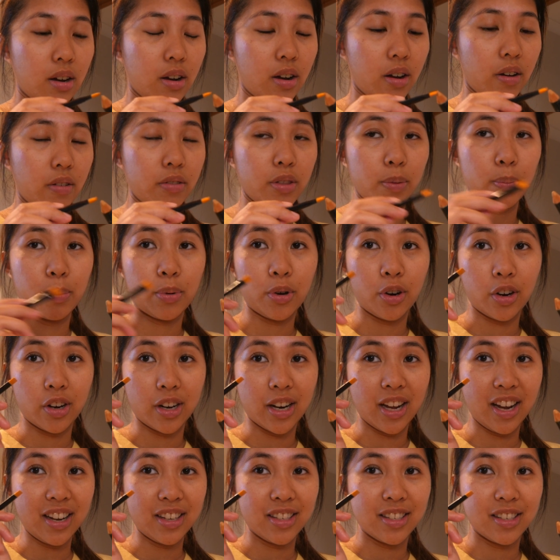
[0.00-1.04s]
of the
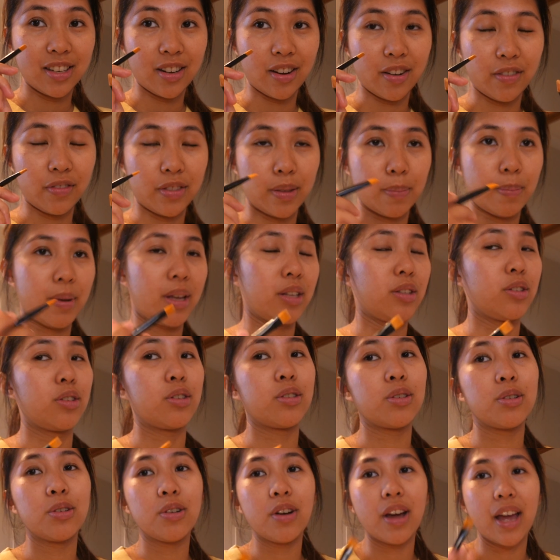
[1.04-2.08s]
product off the
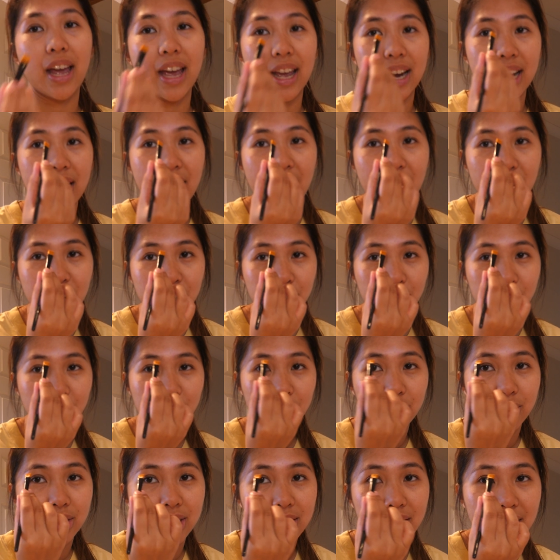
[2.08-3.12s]
pencil and I
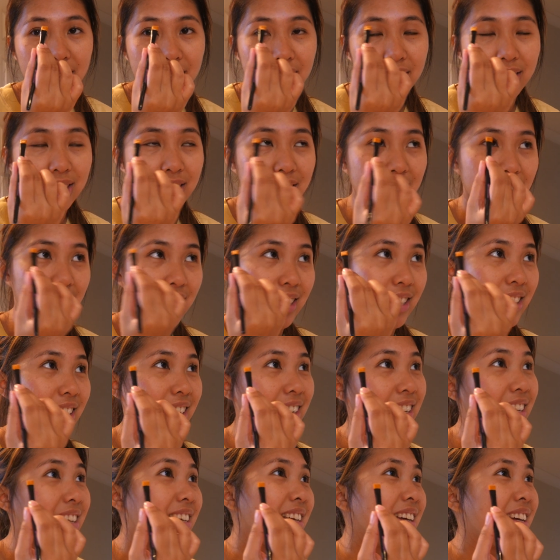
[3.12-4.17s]
use it
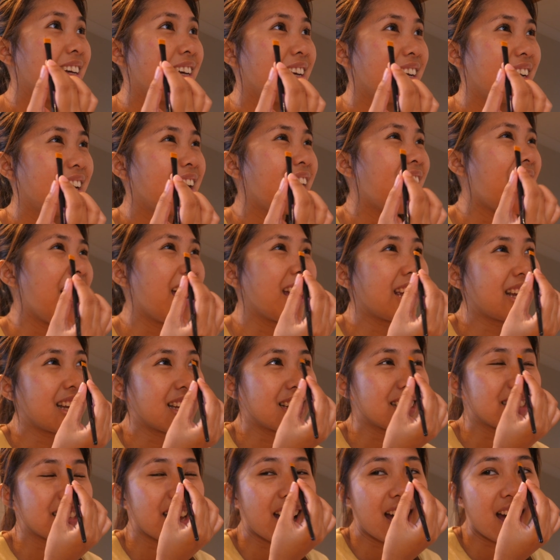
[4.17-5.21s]
to, I
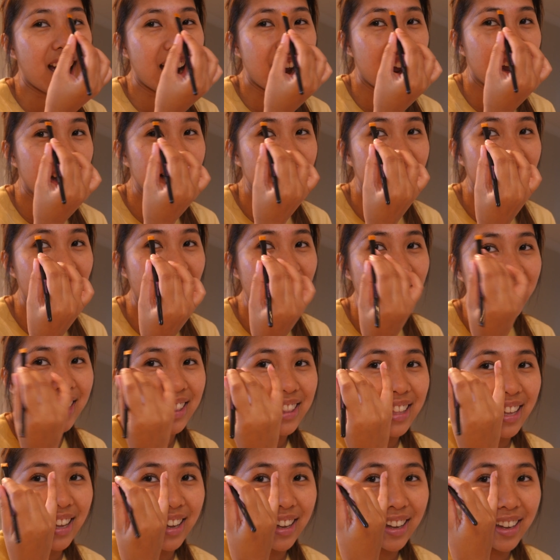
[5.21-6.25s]
guess, highlight
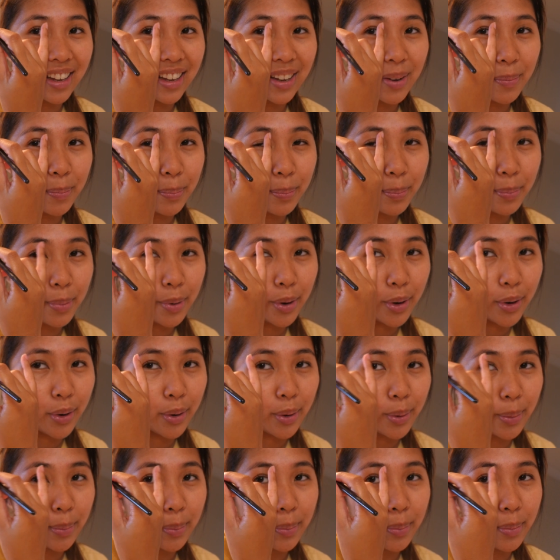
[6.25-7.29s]
the
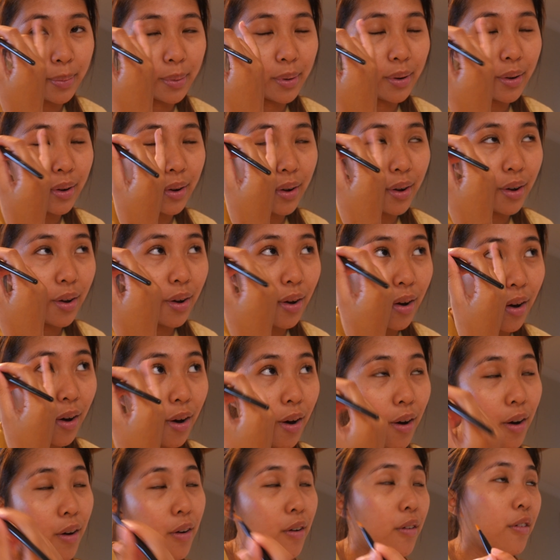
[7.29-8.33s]
bottom
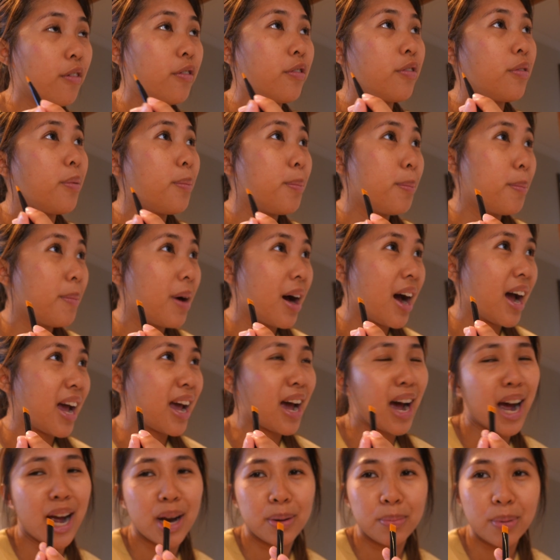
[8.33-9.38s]
of my
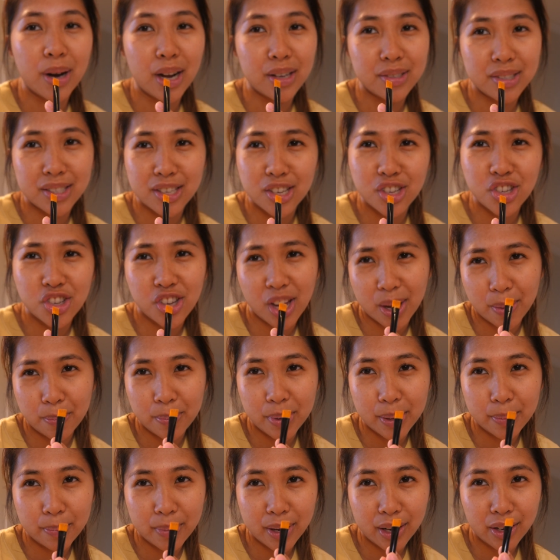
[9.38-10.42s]
eyebrows to shape
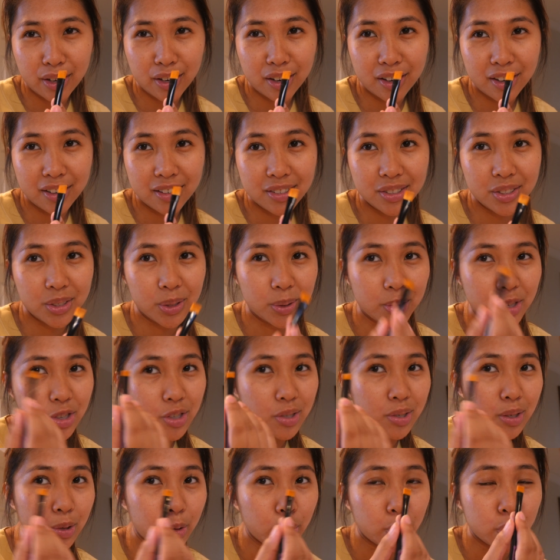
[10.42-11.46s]
it better, so it
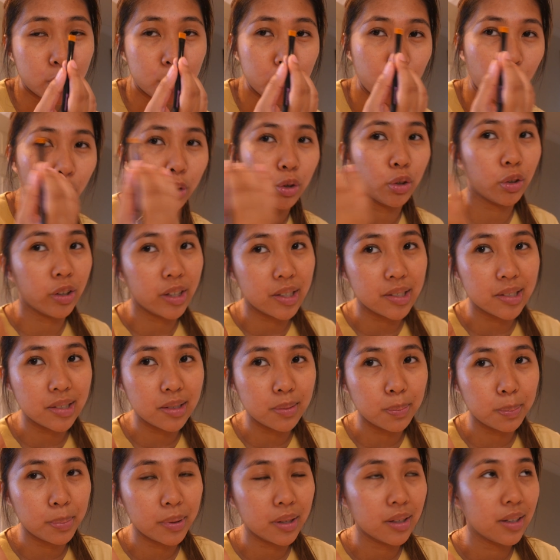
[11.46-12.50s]
just looks more
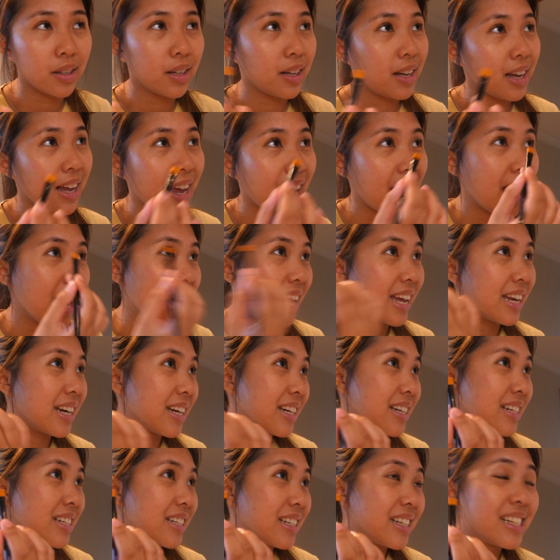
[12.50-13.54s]
crisp
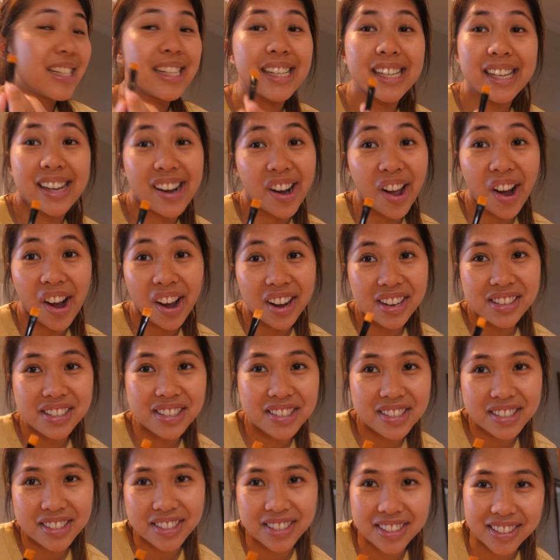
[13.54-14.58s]
and
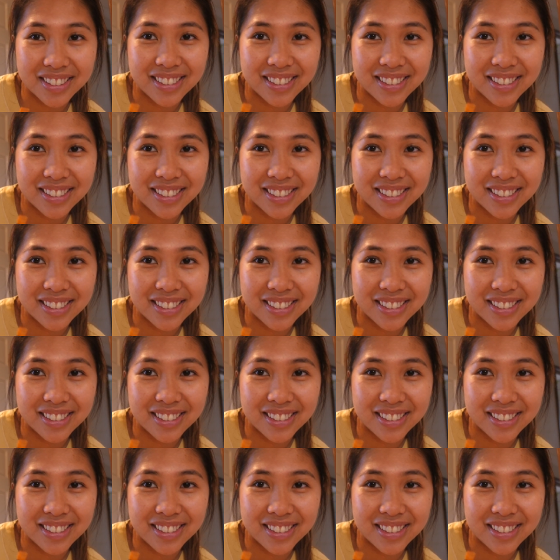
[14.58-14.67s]
nice.